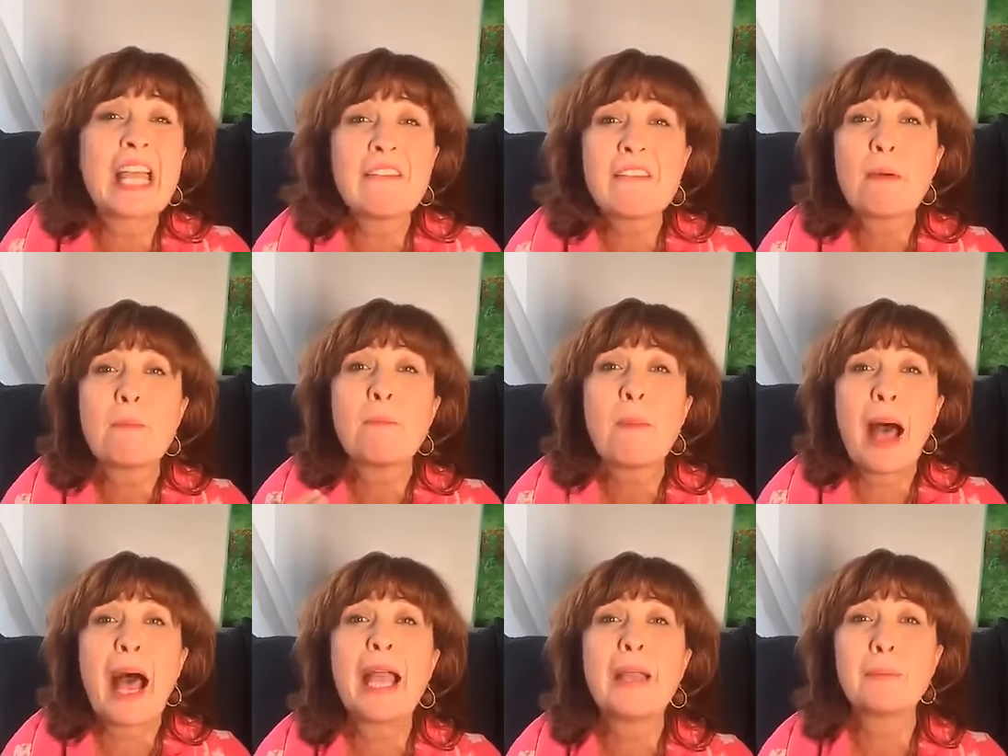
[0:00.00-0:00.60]
have a
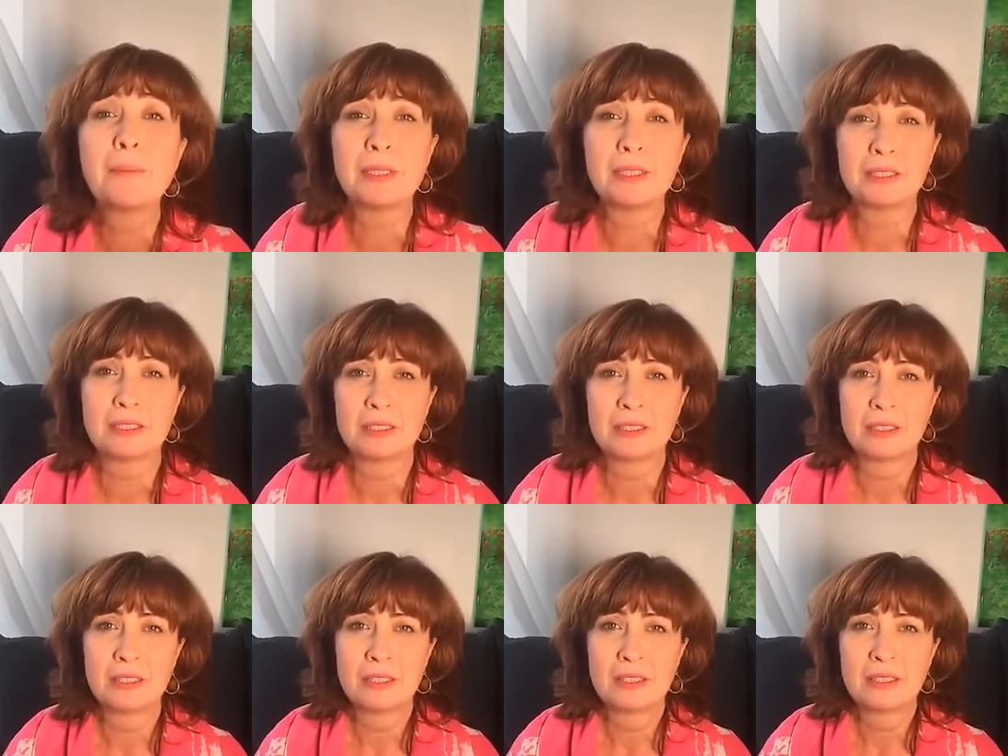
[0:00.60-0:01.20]
Bible.
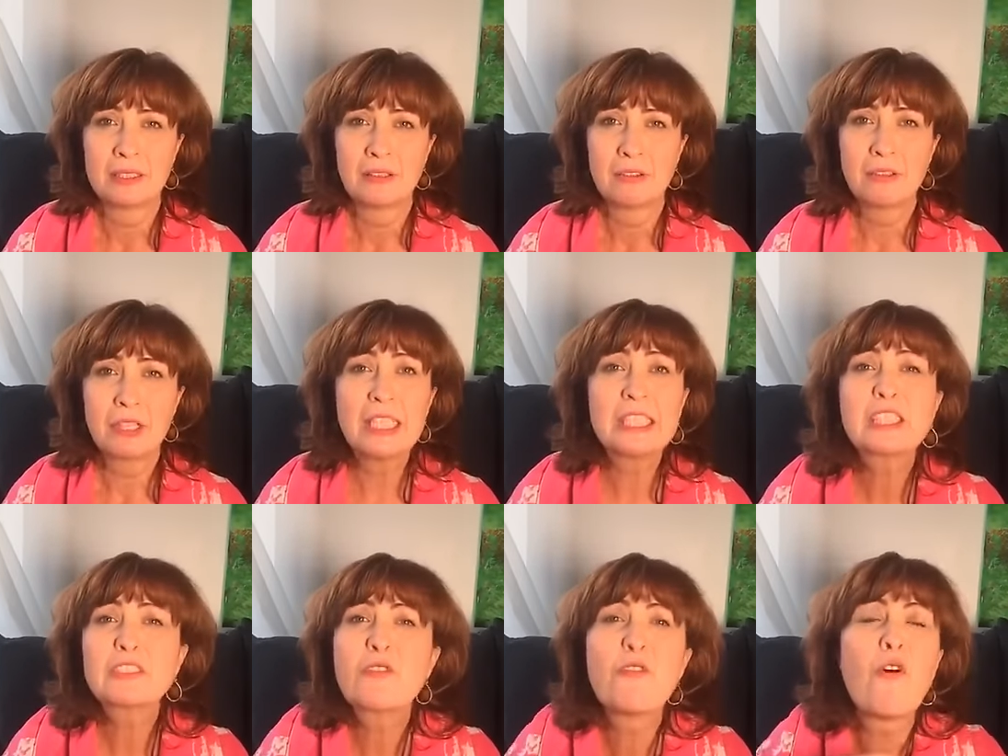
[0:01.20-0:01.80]

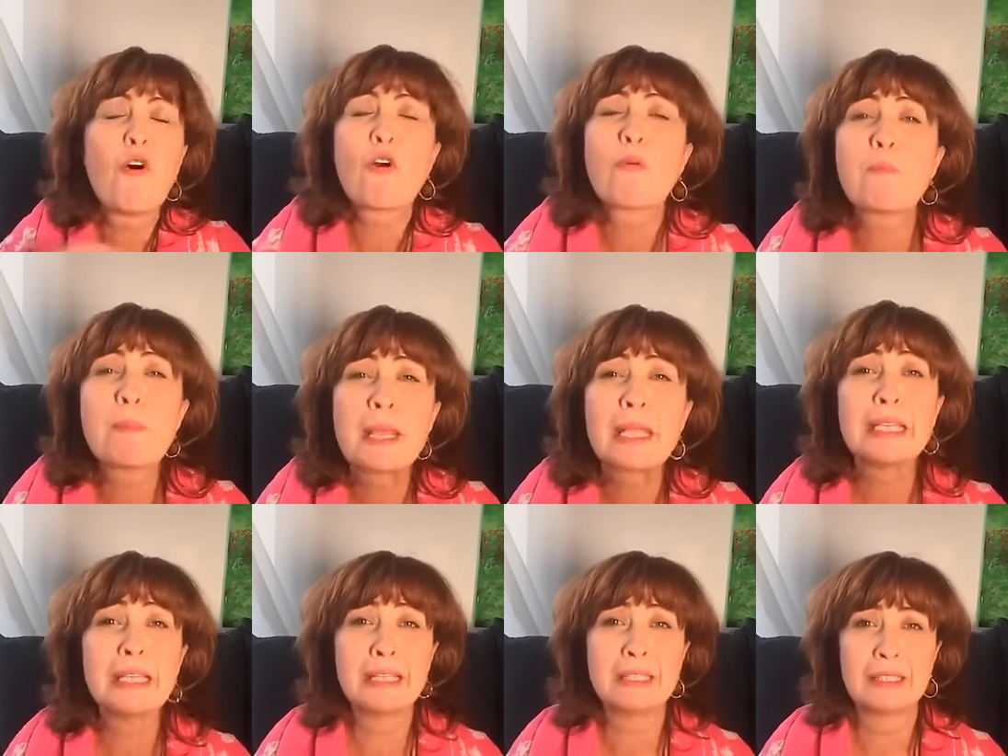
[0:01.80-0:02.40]
It's
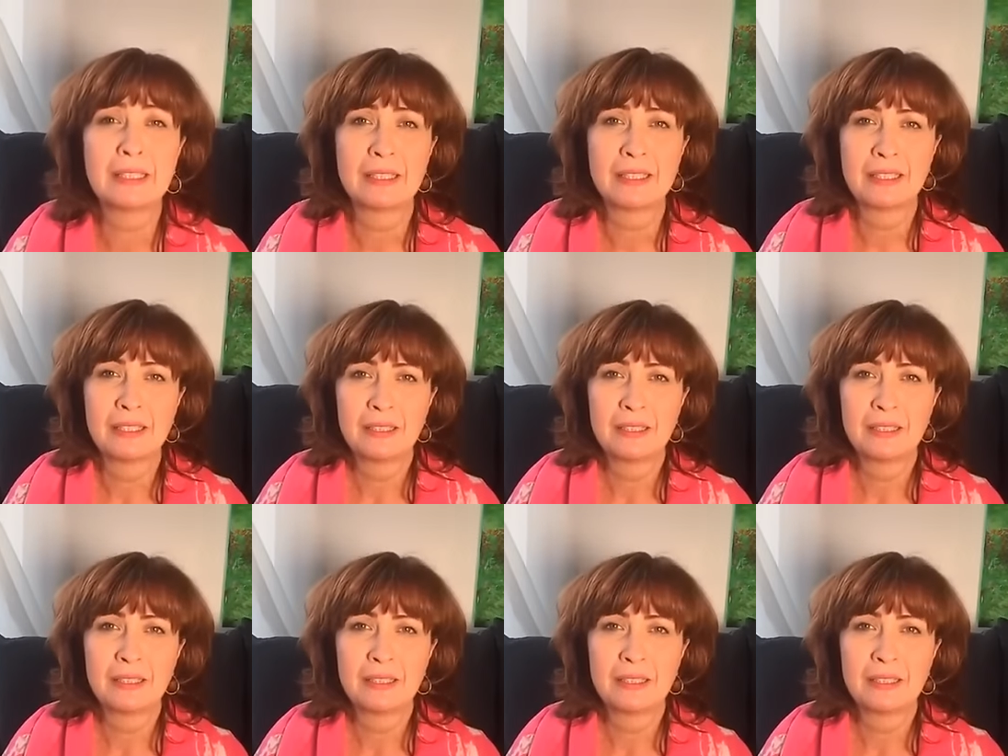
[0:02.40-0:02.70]
forbidden.